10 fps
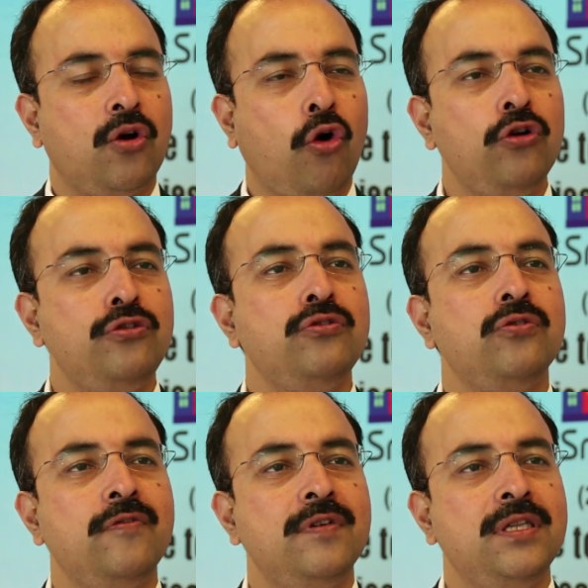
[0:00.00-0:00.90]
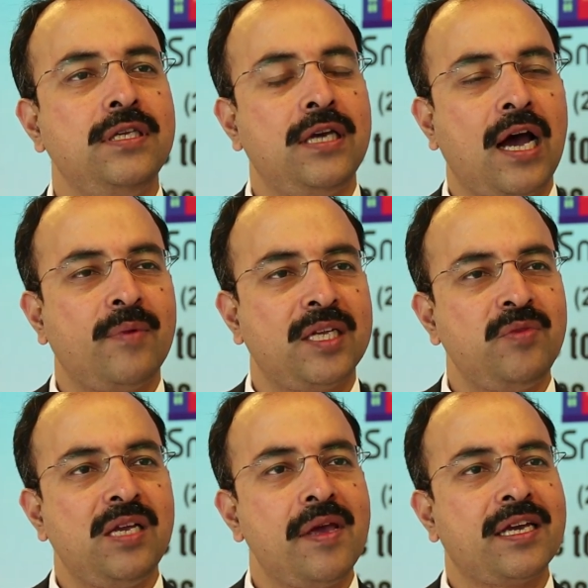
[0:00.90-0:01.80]
all to do with the aam
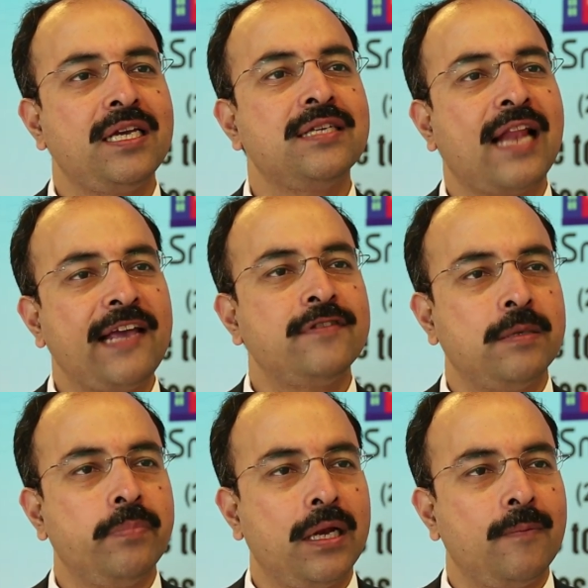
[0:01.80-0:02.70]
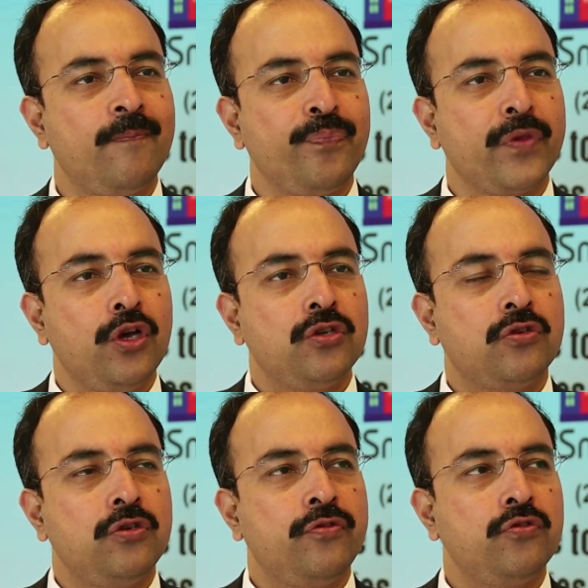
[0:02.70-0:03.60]
aadmi and making his life simple.
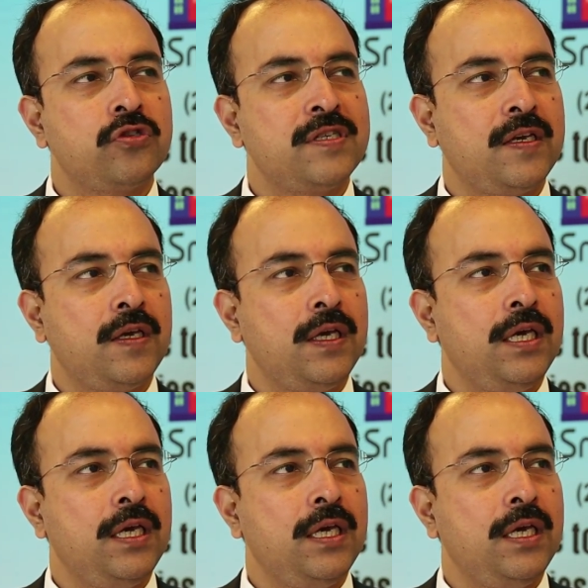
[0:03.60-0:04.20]
So if you see